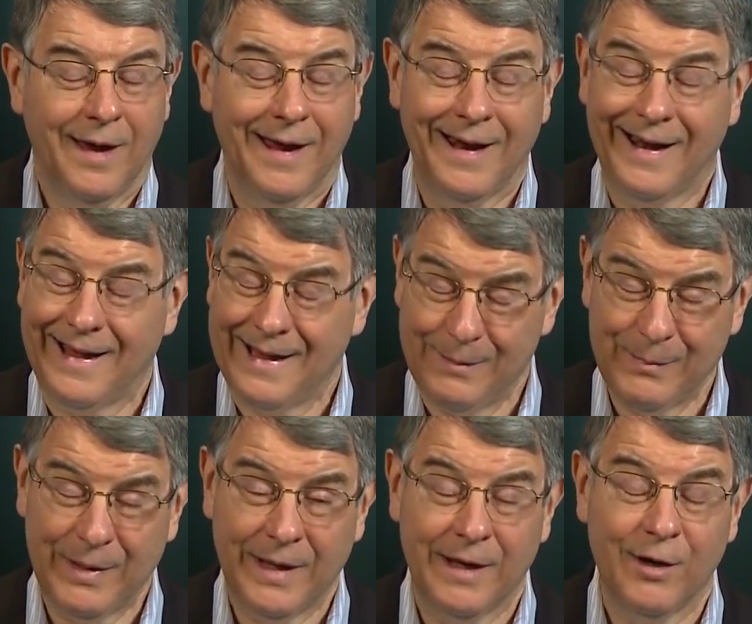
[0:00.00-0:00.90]
And I got
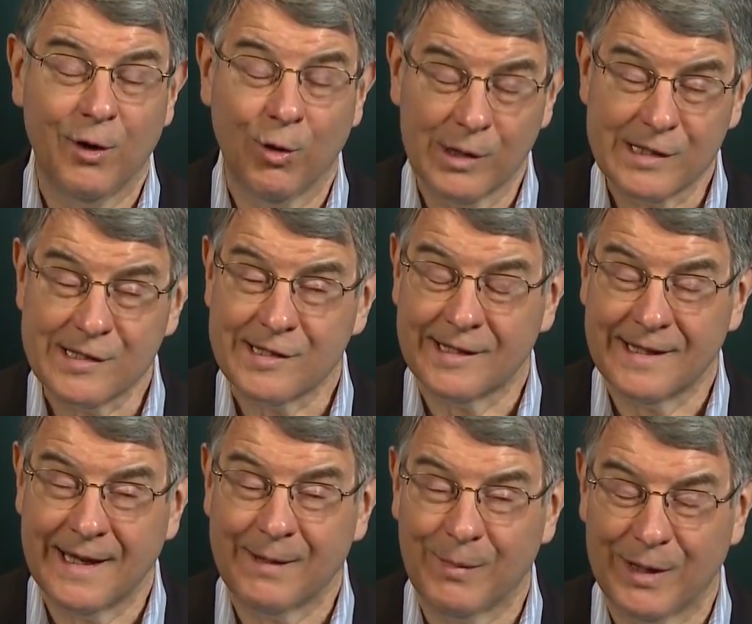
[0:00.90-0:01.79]
my notice to
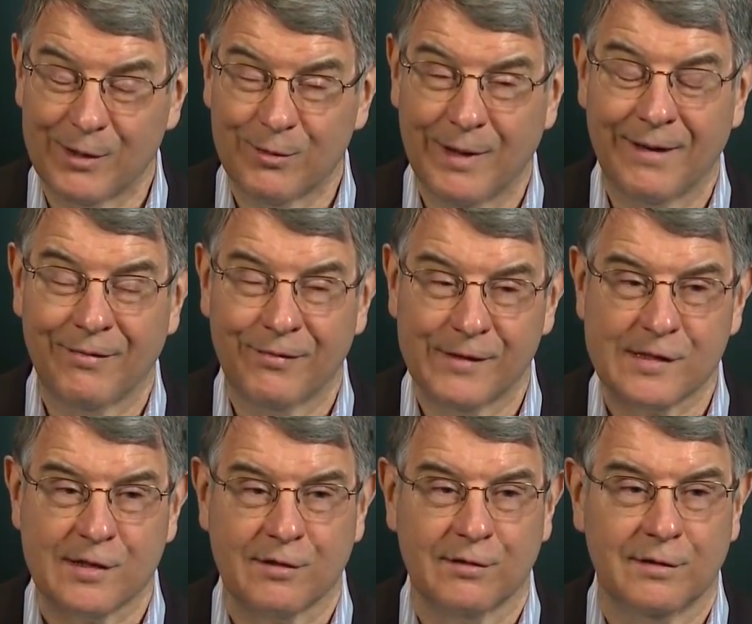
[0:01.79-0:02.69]
take my draft
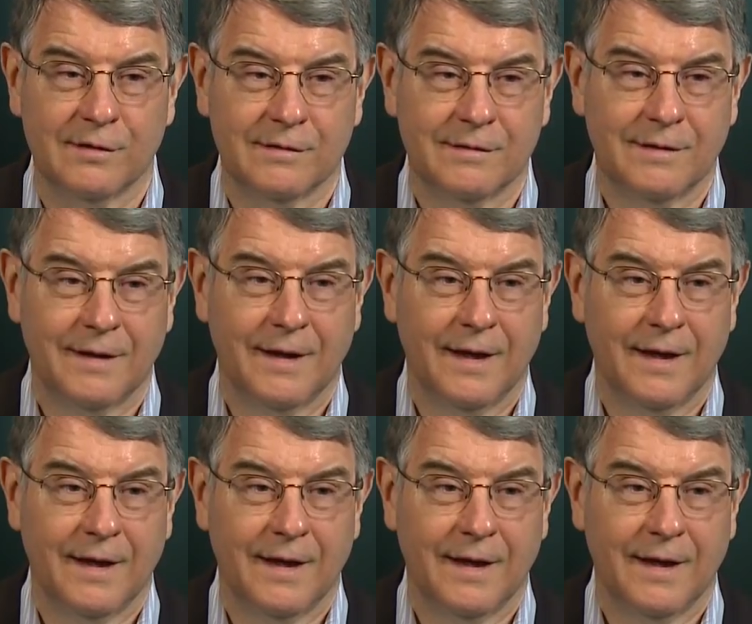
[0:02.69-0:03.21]
physical,